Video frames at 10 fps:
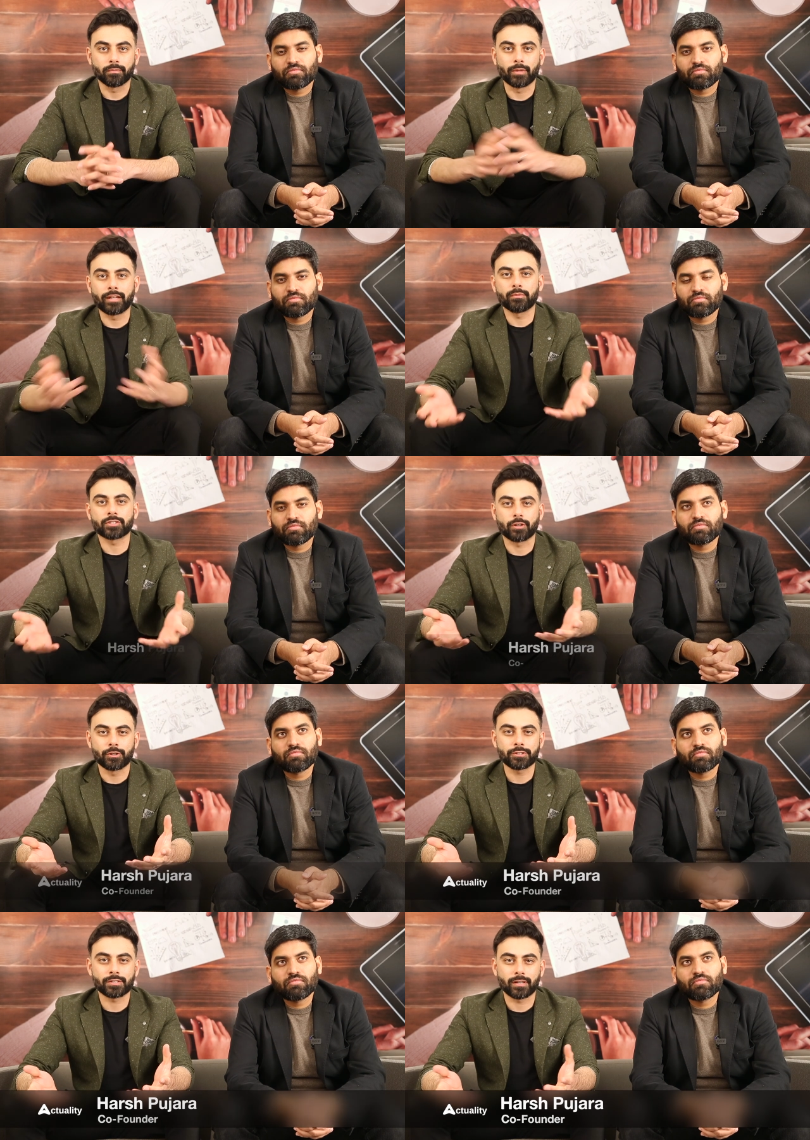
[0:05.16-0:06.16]
Speaker 1: My name is
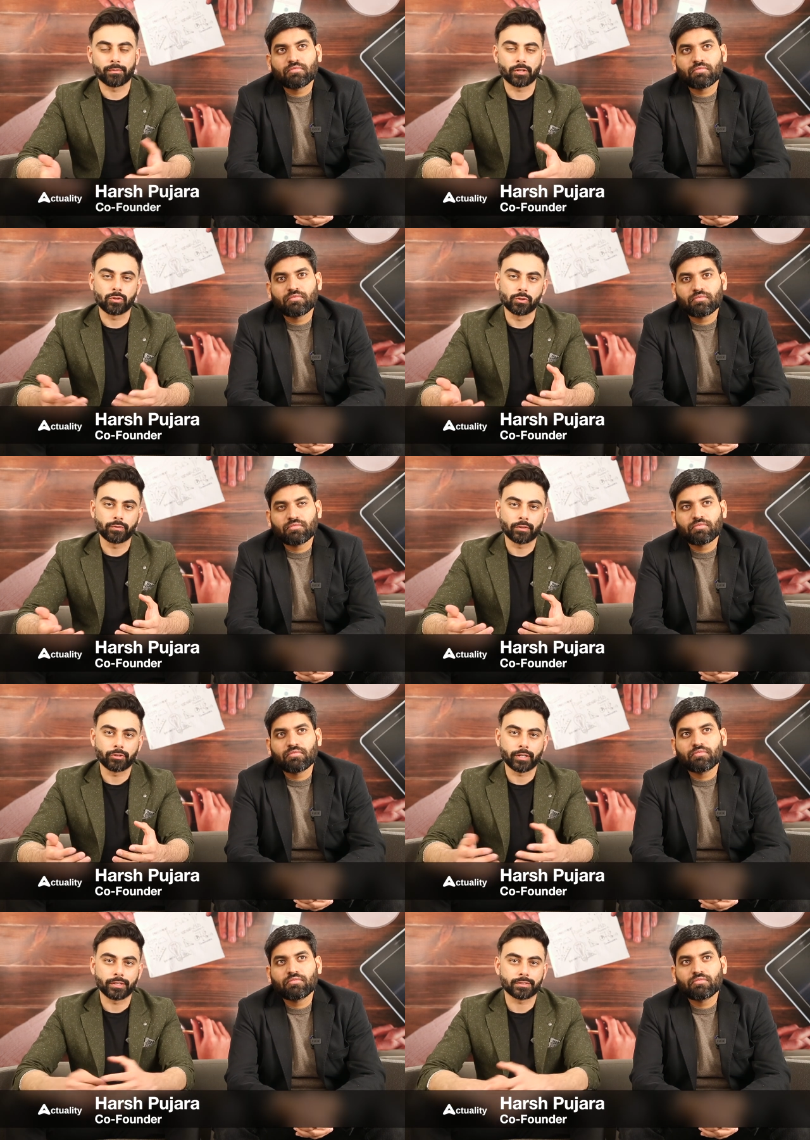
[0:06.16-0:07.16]
Harsh. I'm the
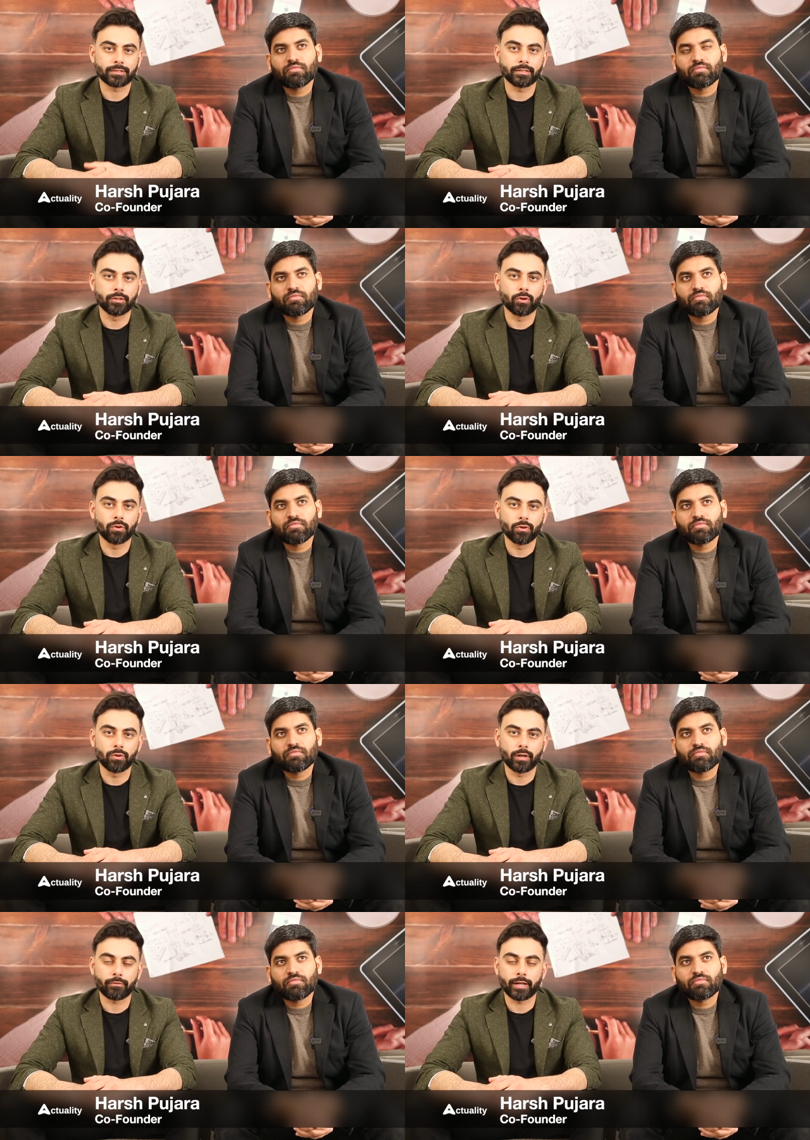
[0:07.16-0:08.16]
co-founder and COO
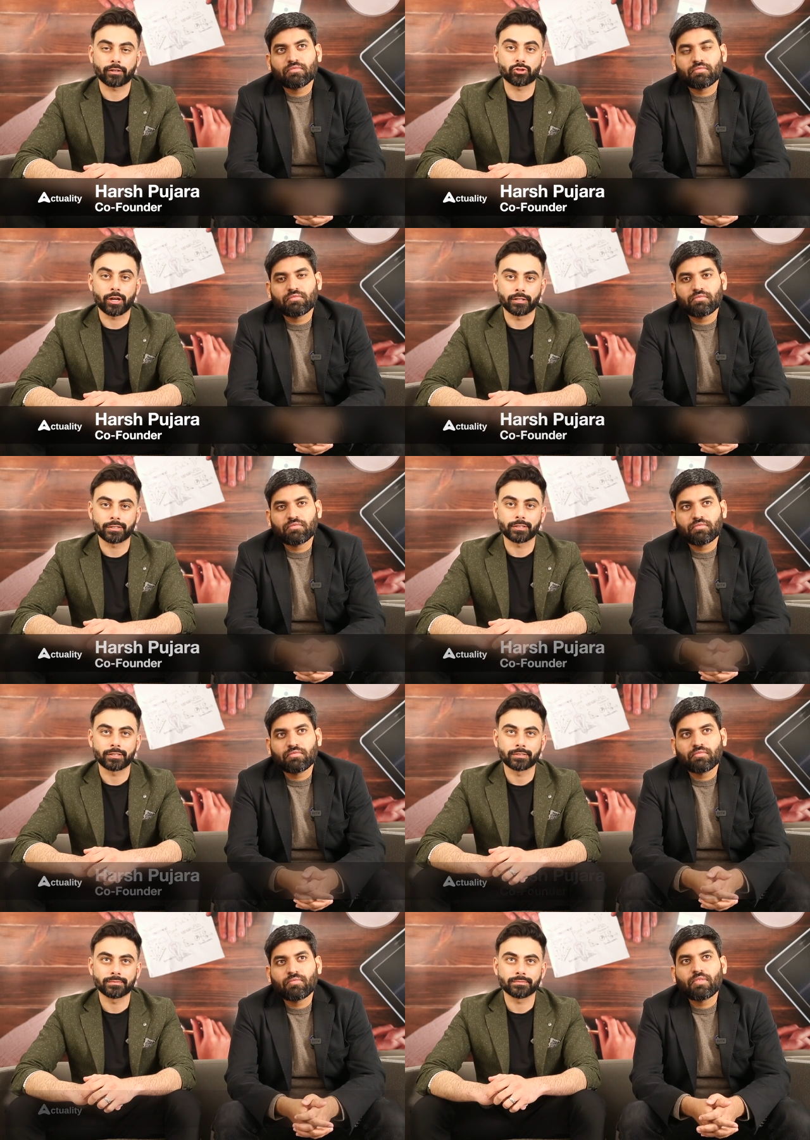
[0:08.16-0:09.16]
of Actuality.
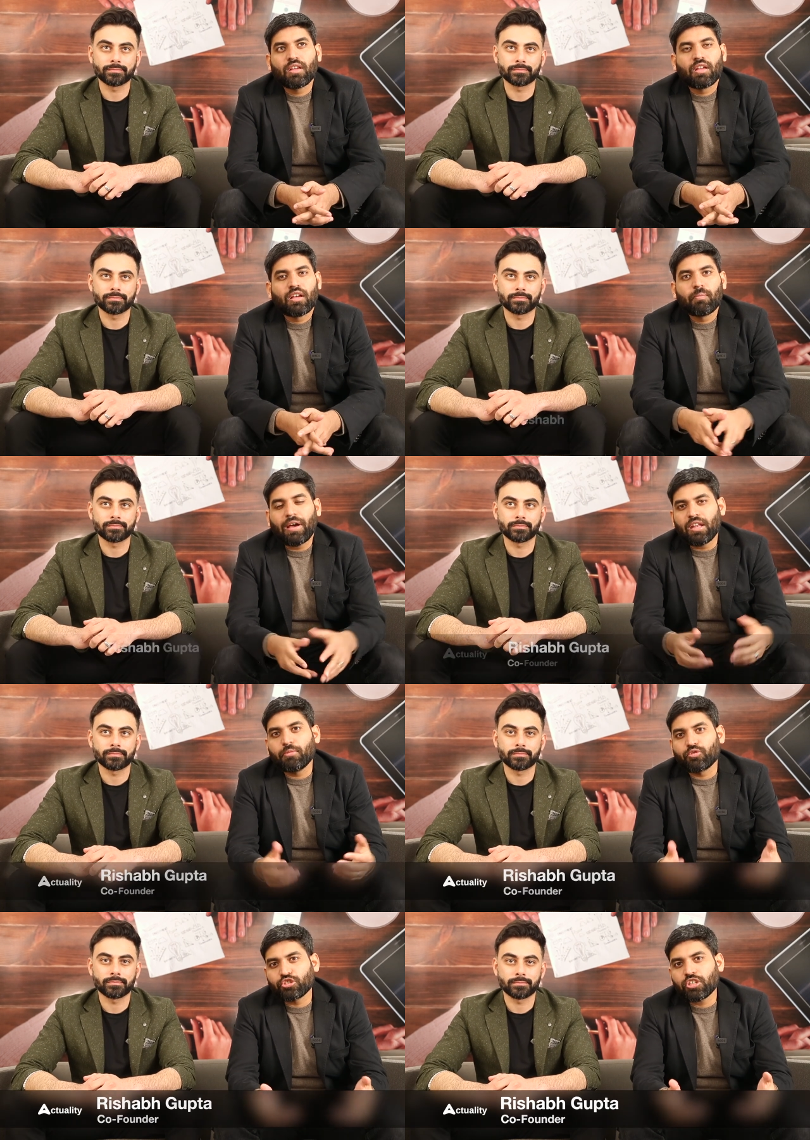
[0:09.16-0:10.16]
My name
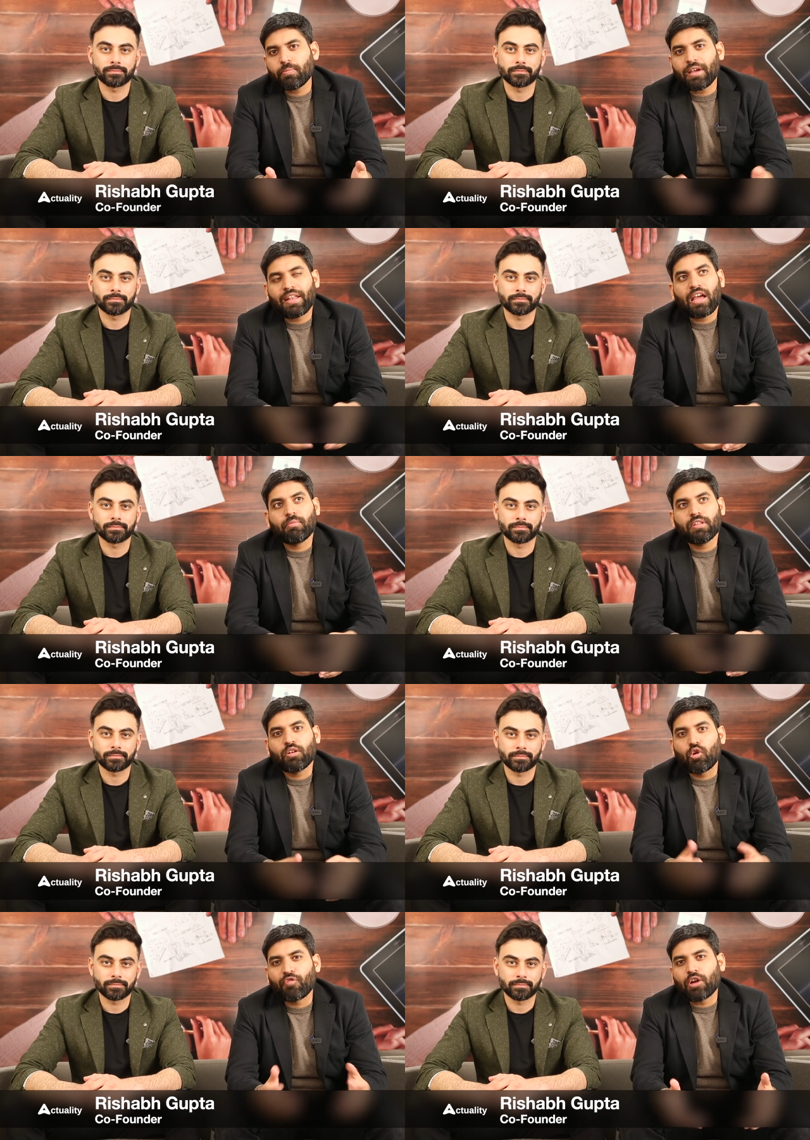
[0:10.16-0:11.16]
is
Speaker 2: Rishabh and I am the
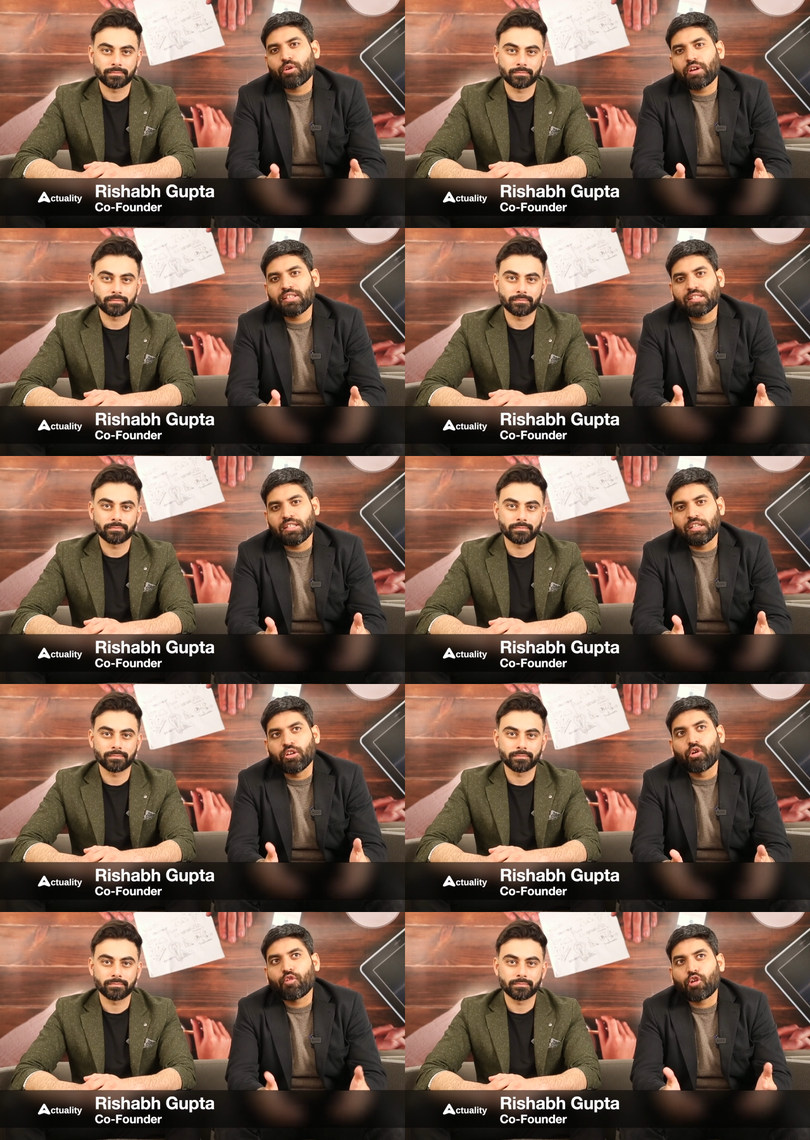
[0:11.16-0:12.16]
co-founder and
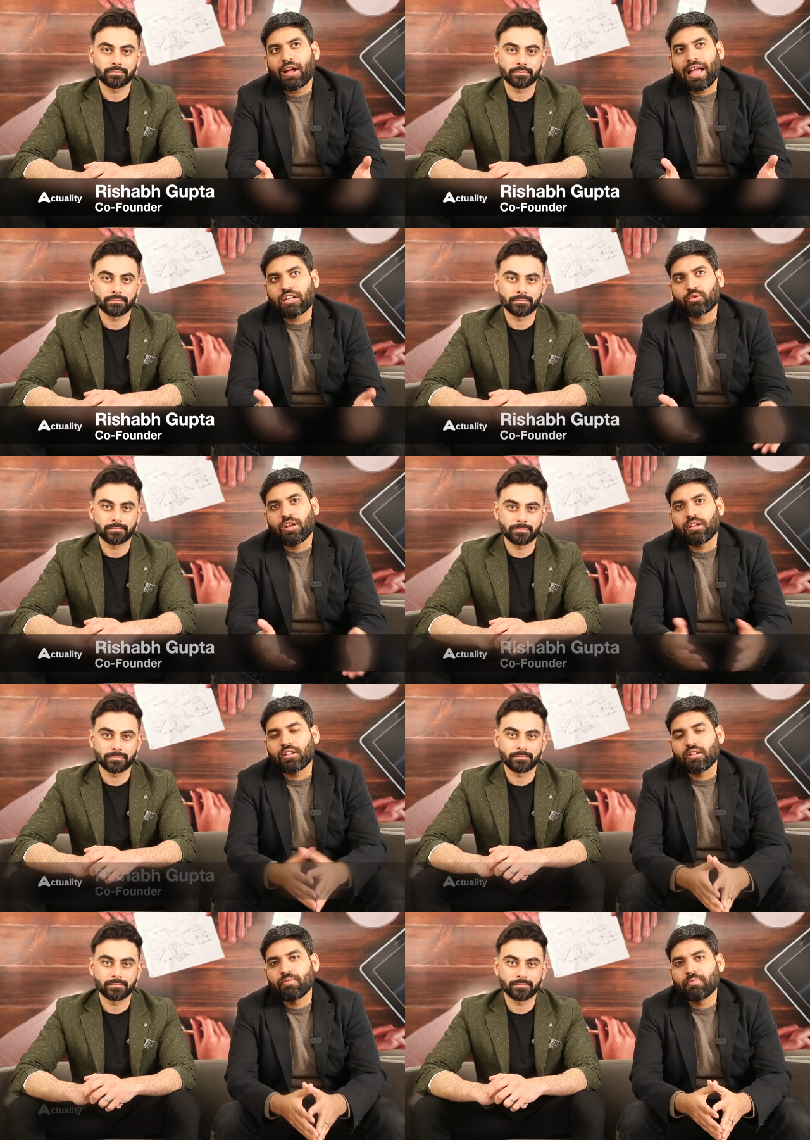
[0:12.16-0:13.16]
CEO of
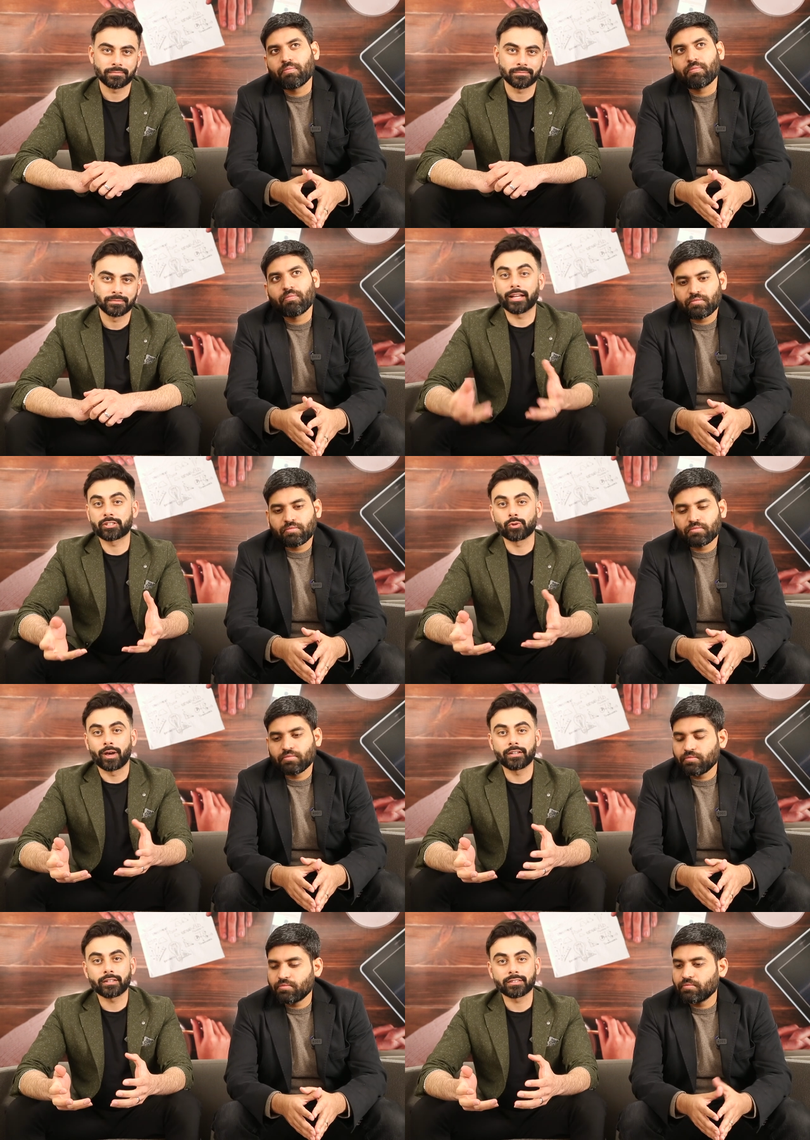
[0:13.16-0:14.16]
Actuality.
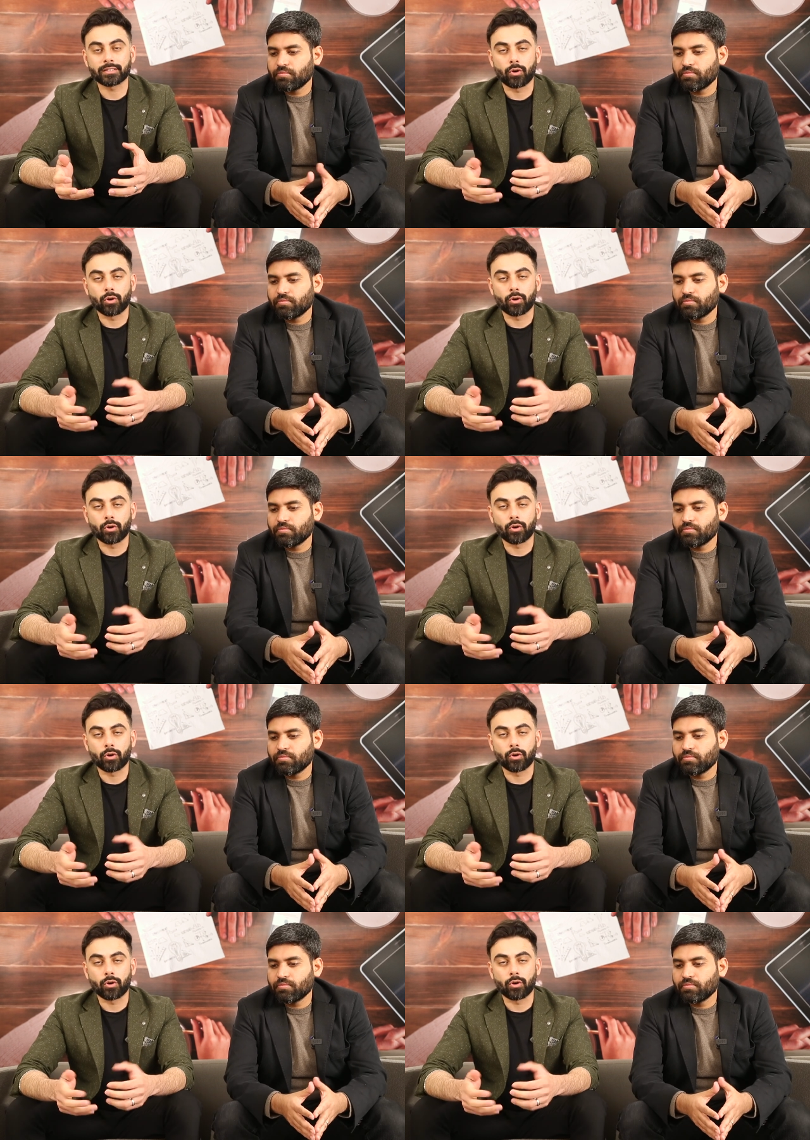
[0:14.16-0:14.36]
Speaker 1: Actuality is an